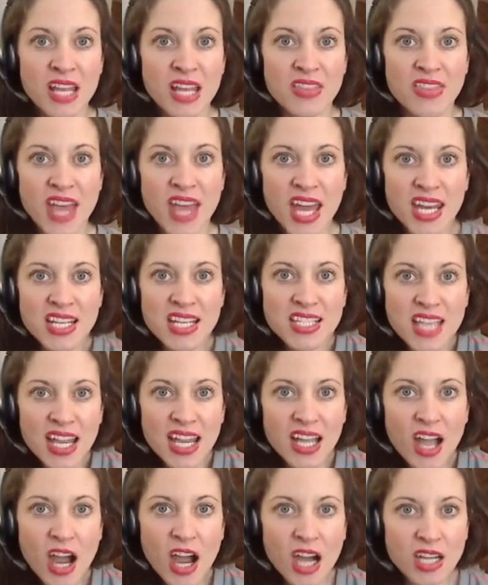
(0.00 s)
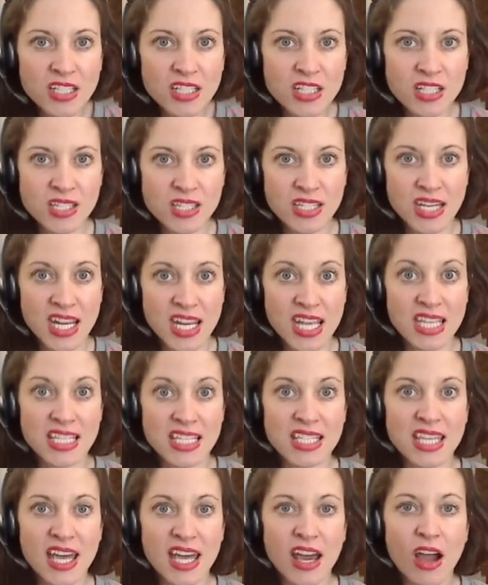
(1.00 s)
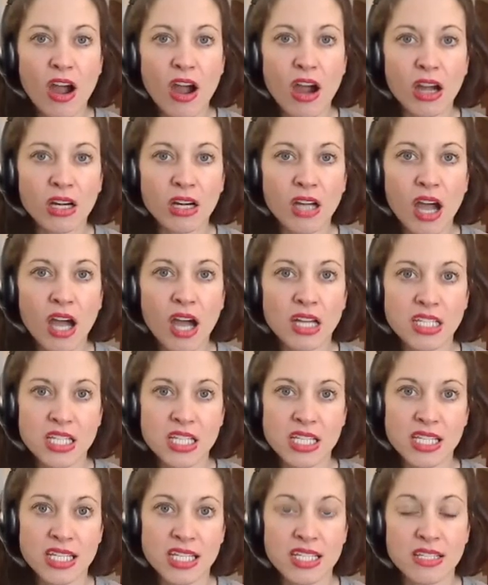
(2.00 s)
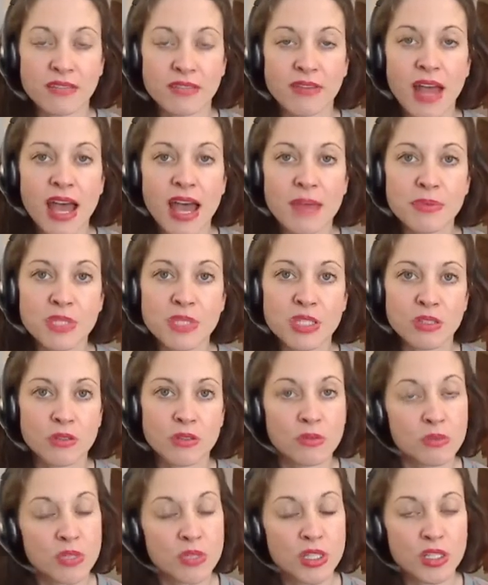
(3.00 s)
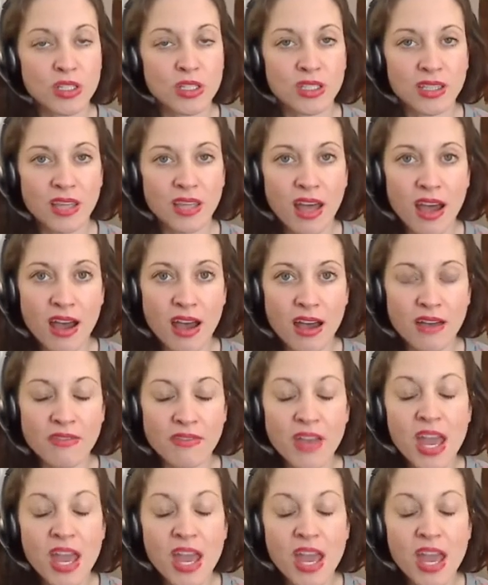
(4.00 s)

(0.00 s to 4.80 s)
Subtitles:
That is that consciousness, that heart consciousness of absolute and pure love.